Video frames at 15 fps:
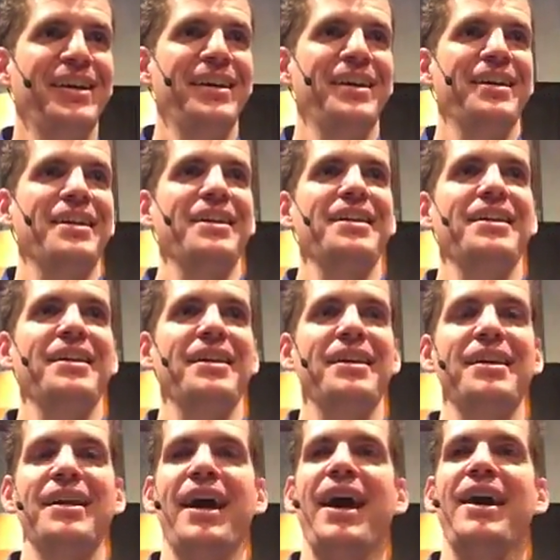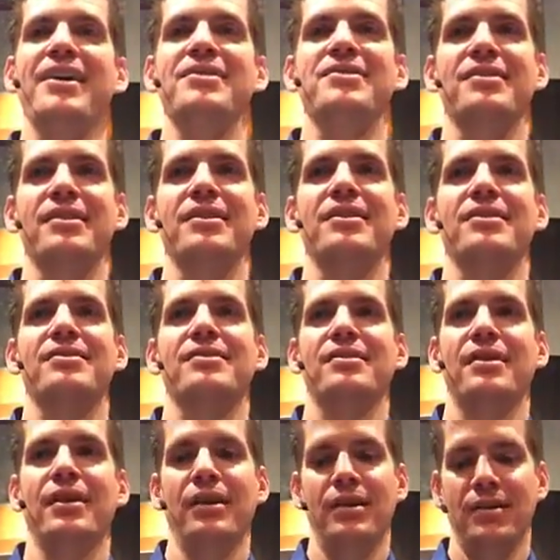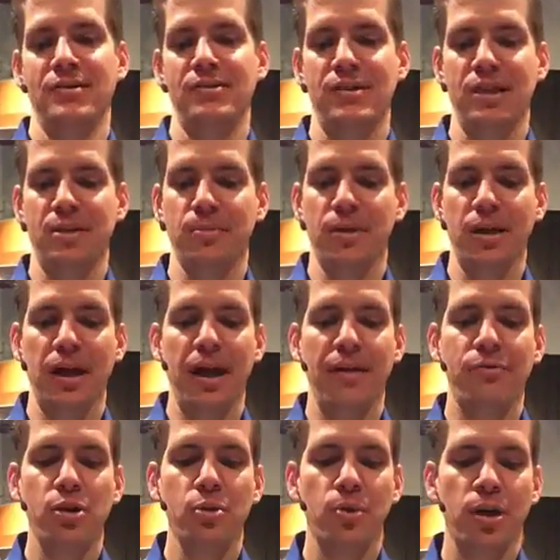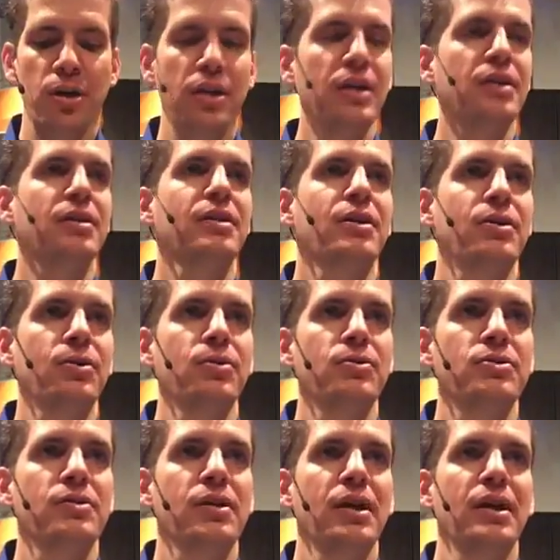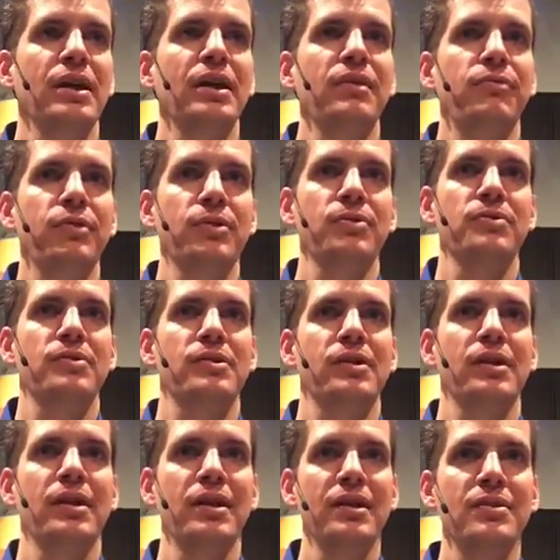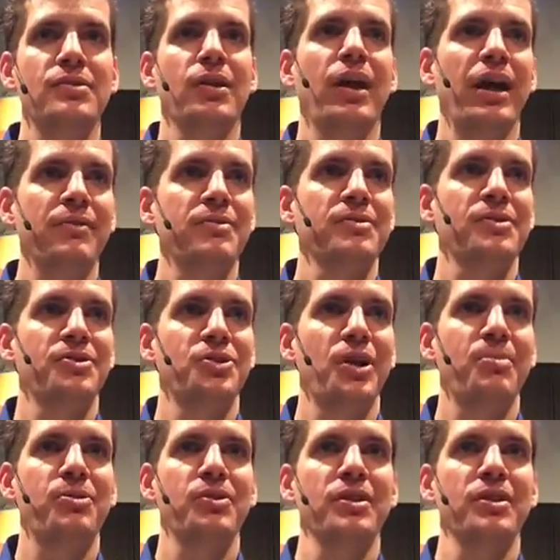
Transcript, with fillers: He, he has this stigma. Everywhere he goes, he feels his life is in jeopardy.